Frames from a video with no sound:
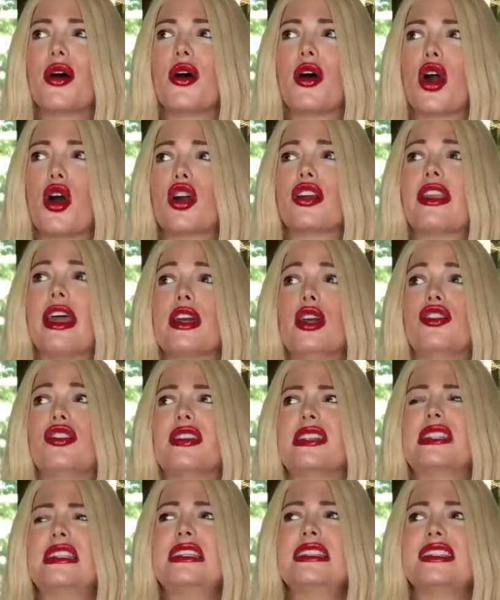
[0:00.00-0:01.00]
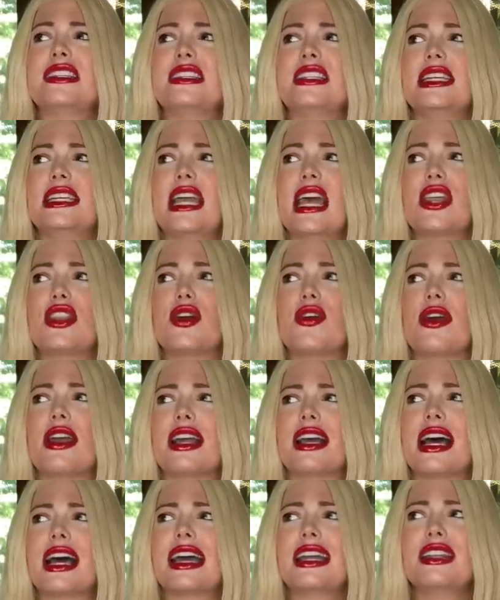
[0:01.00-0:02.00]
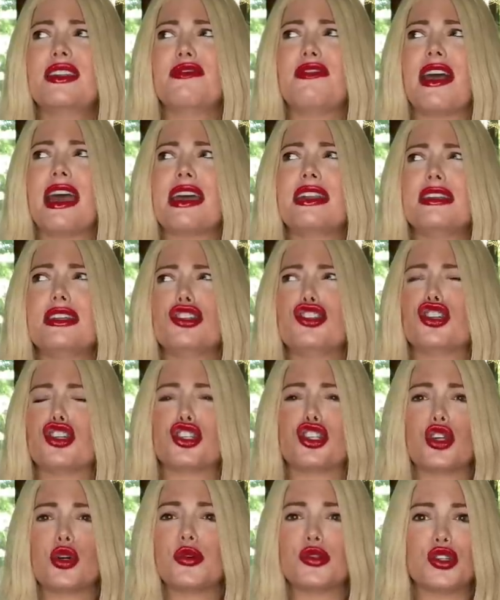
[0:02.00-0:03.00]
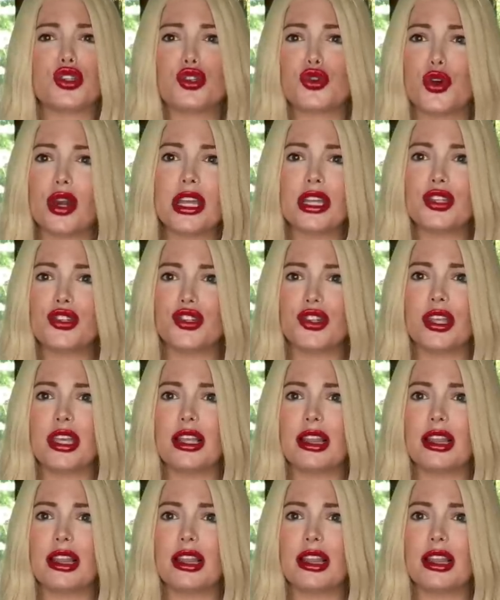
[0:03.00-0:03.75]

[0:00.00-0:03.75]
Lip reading: or like the season together, it kind of ended just so strangely.